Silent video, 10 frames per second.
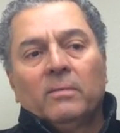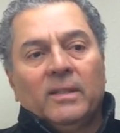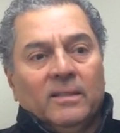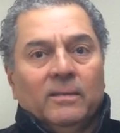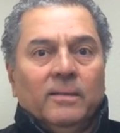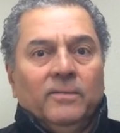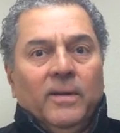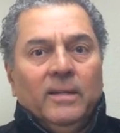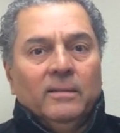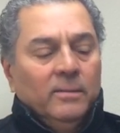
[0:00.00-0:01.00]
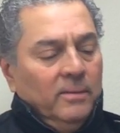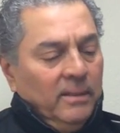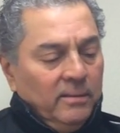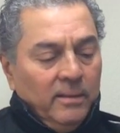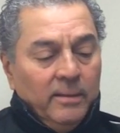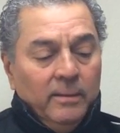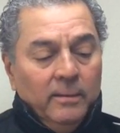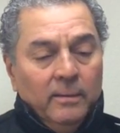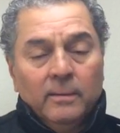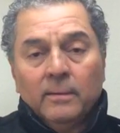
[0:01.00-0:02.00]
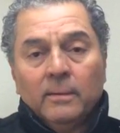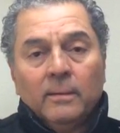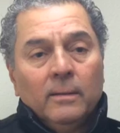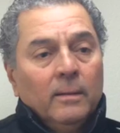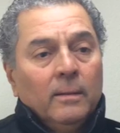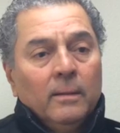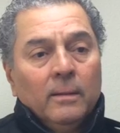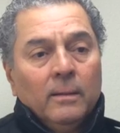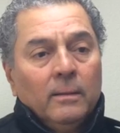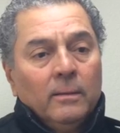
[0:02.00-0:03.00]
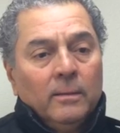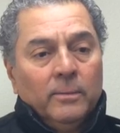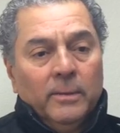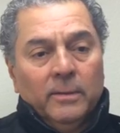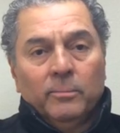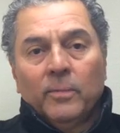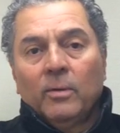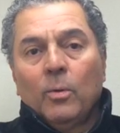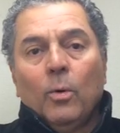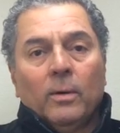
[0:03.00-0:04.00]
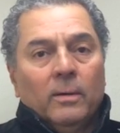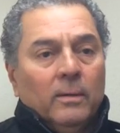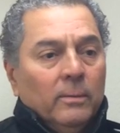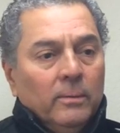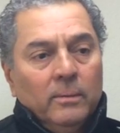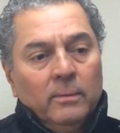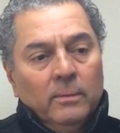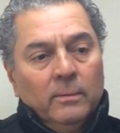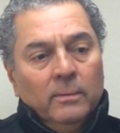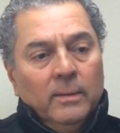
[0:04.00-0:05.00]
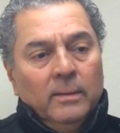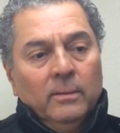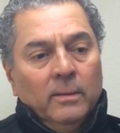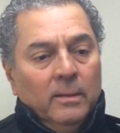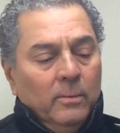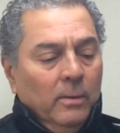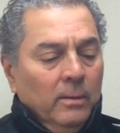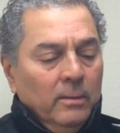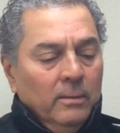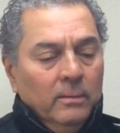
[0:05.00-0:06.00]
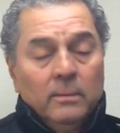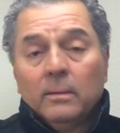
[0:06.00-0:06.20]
it sounded fast because I started with a quarter note and the other quarter